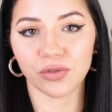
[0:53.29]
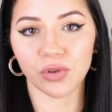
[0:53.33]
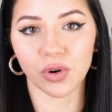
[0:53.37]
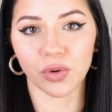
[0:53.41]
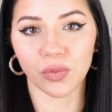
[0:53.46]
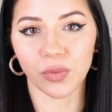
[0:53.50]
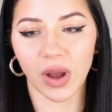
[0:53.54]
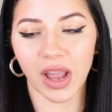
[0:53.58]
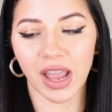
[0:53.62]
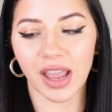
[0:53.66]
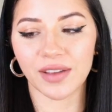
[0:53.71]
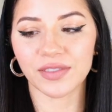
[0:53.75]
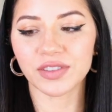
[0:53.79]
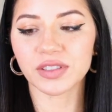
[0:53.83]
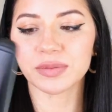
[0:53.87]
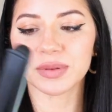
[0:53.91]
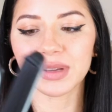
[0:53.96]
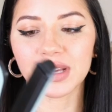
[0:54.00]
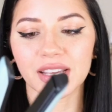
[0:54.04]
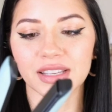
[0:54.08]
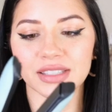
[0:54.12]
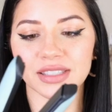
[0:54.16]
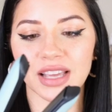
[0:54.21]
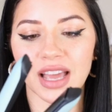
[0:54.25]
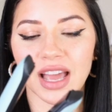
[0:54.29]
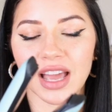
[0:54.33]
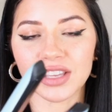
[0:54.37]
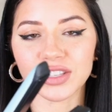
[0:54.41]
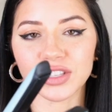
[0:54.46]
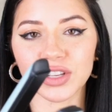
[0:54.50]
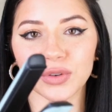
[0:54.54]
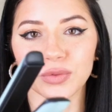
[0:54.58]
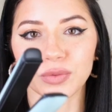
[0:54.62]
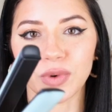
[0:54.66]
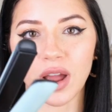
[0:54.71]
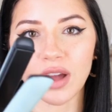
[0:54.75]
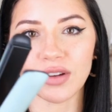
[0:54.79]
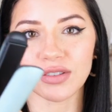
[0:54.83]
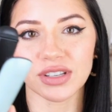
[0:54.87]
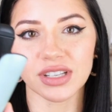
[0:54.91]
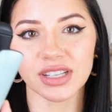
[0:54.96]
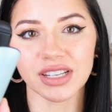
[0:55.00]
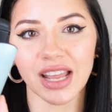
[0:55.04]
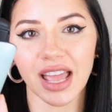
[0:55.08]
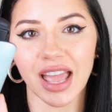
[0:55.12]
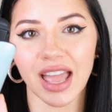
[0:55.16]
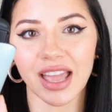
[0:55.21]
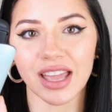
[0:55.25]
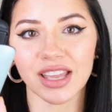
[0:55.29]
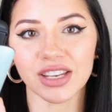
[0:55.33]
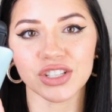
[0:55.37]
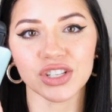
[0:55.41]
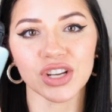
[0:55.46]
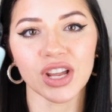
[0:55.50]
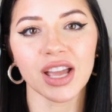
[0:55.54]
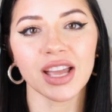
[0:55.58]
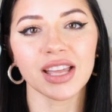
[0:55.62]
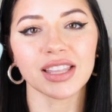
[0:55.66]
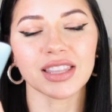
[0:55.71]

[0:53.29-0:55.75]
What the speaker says: for waves because it has a rounded edge